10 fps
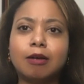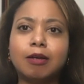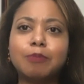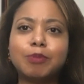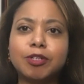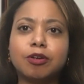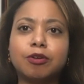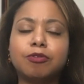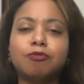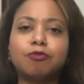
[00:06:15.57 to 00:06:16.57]

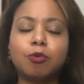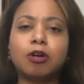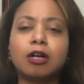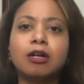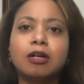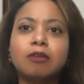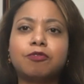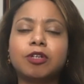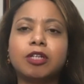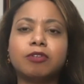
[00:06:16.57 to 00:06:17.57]
episode for
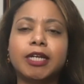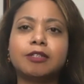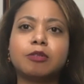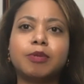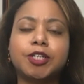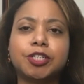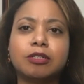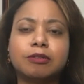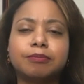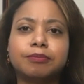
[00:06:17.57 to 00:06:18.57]
a liver cancer patient?